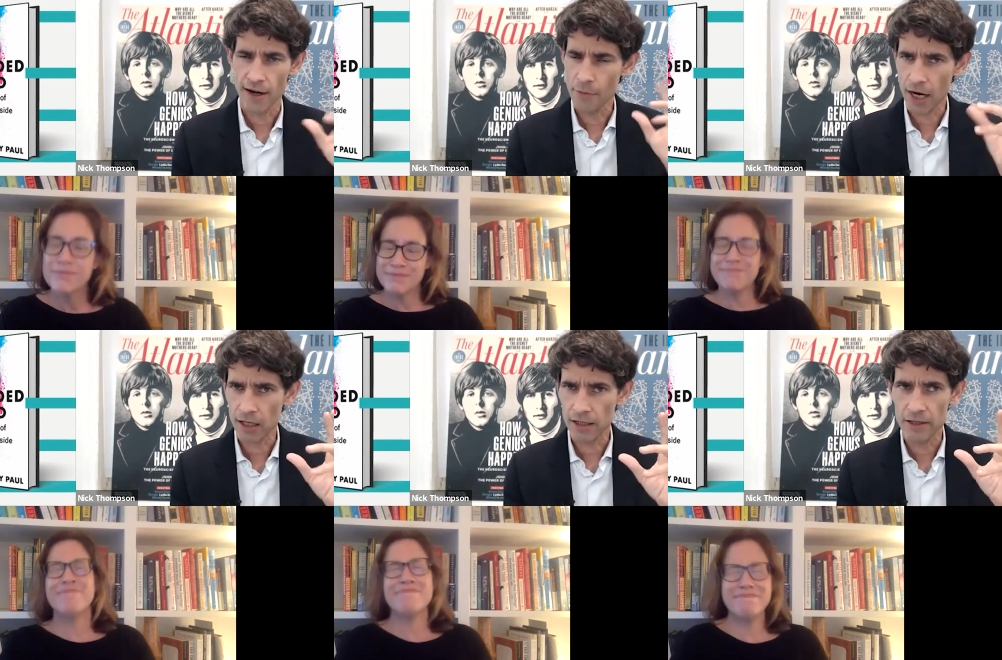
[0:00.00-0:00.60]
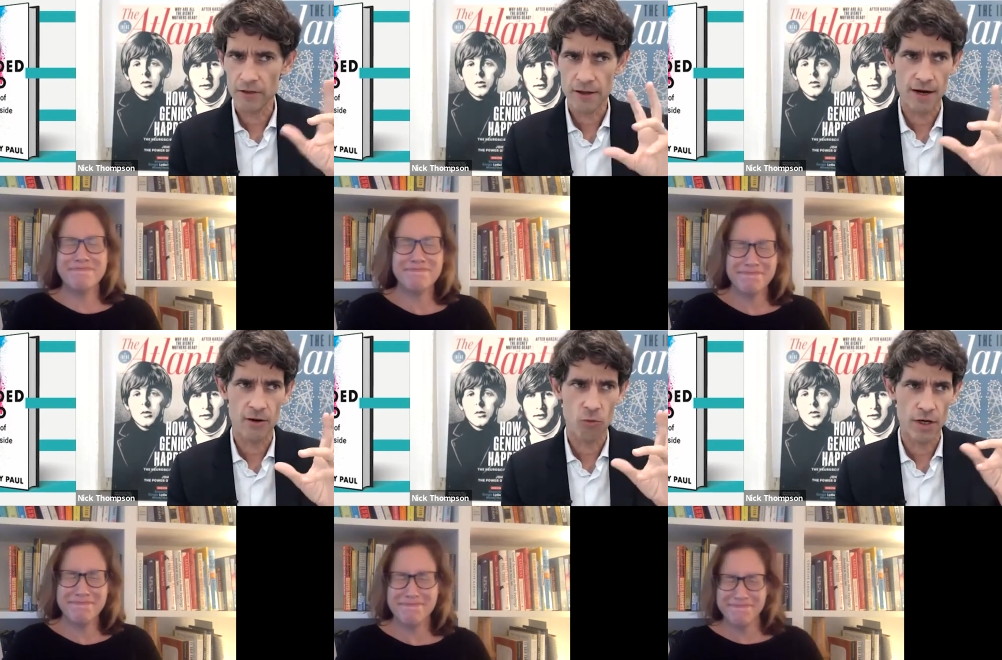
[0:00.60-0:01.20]
Speaker 1: And I'm not clear
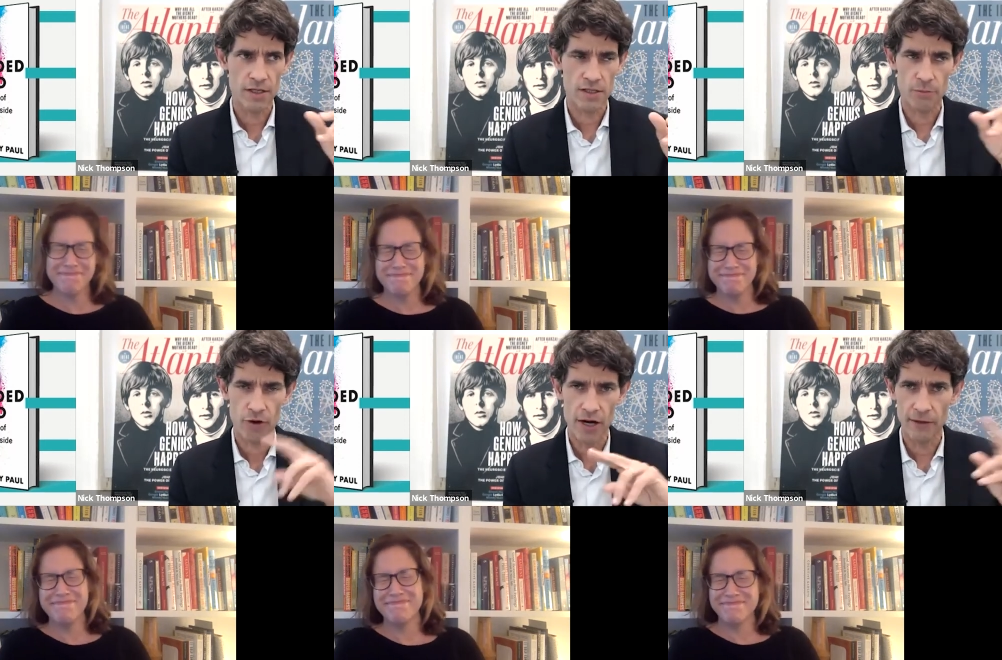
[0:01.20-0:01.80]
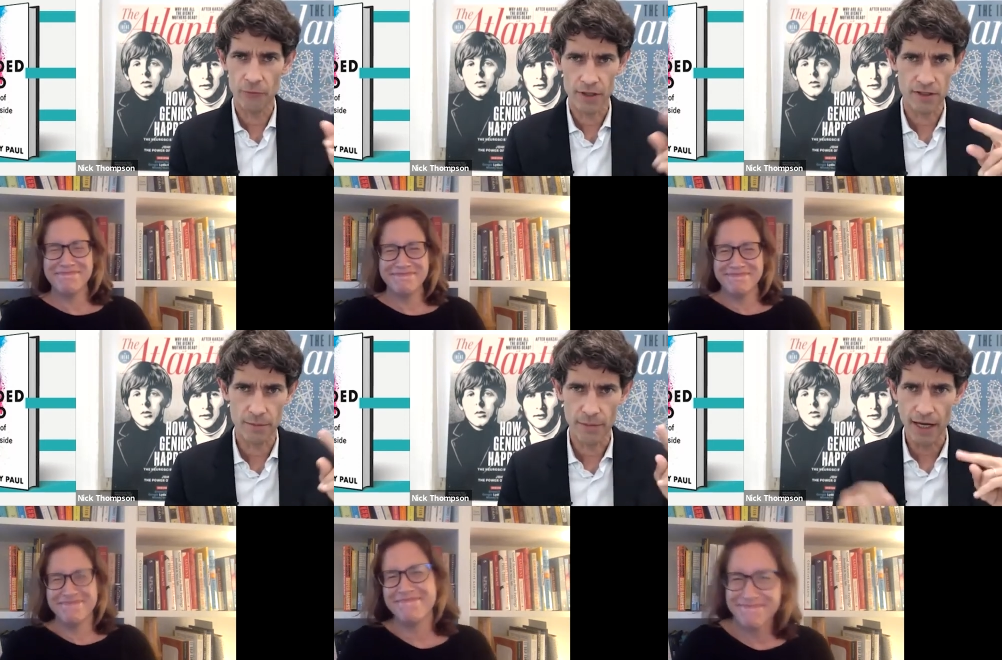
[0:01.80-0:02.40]
there what is the brain and what
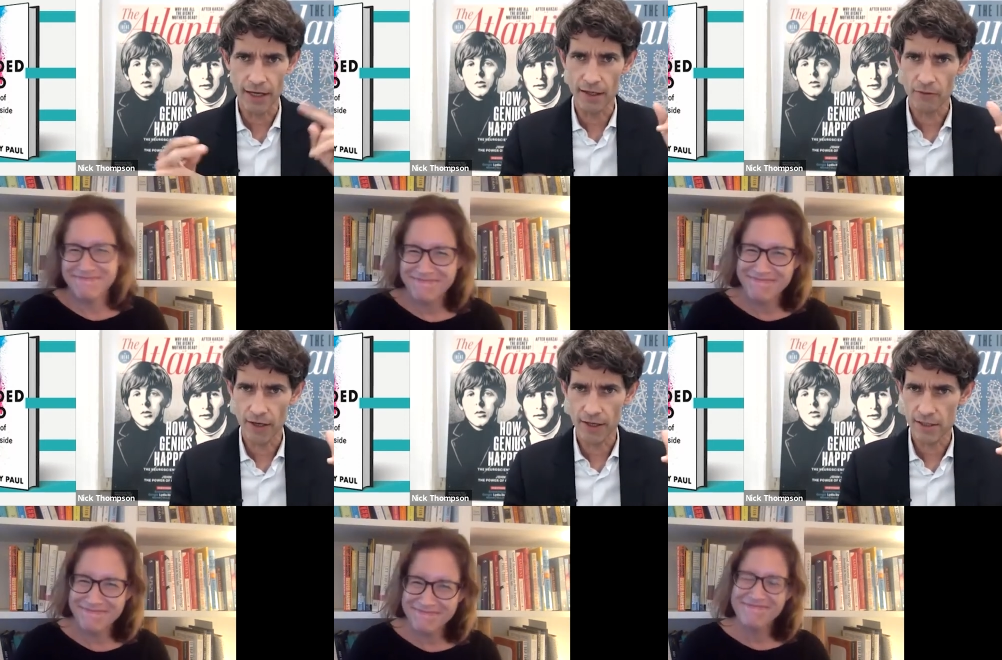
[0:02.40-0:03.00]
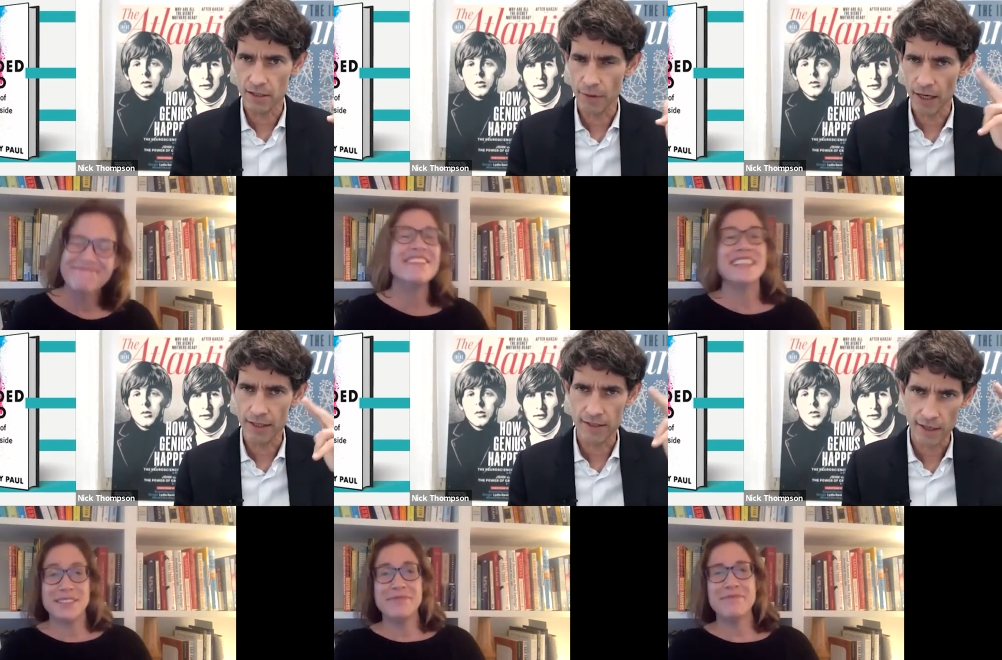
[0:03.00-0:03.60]
is the body, right? Is it the
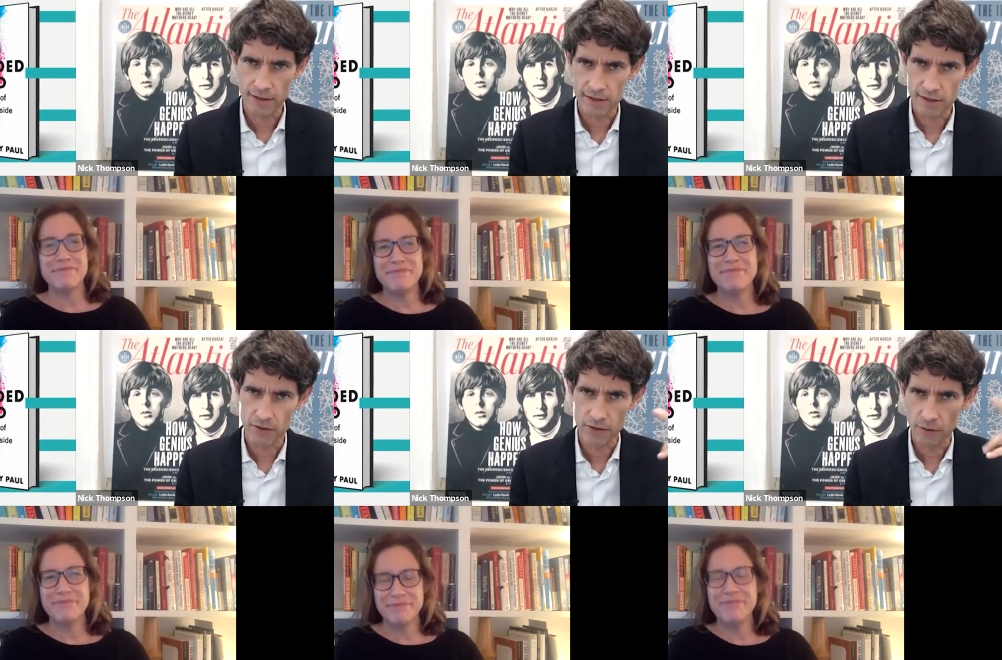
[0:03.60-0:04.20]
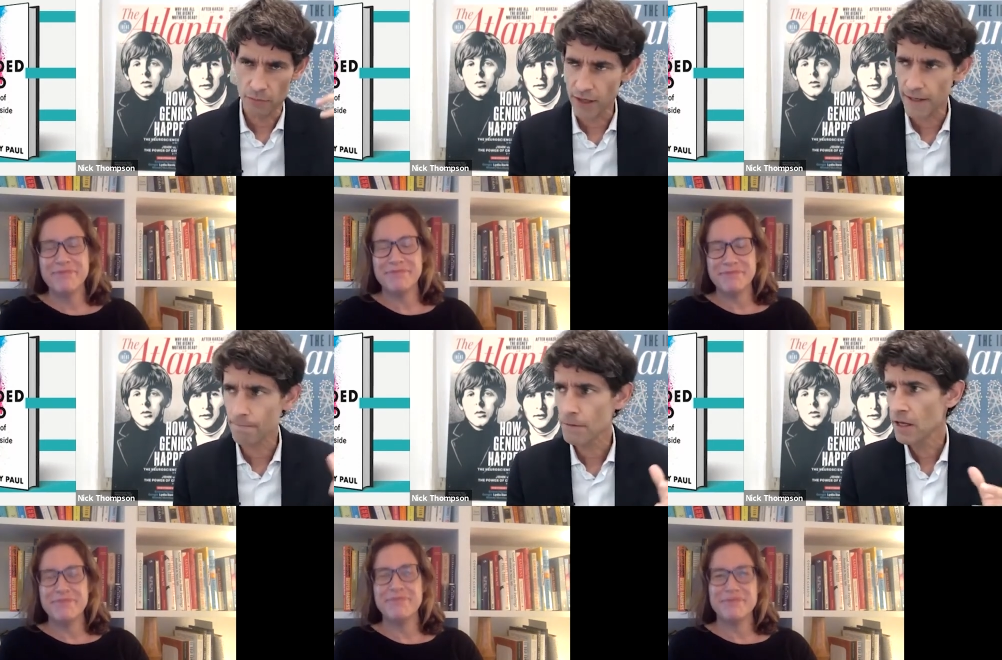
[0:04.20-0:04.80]
body sending mm-hmm. a signal to the
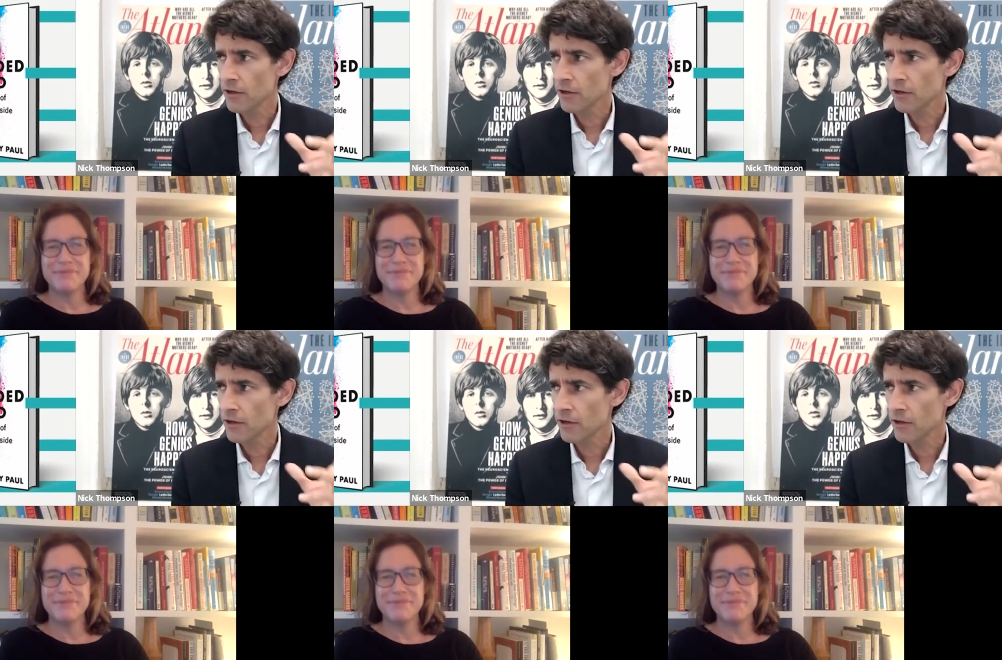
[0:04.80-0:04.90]
brain? Mm-hmm.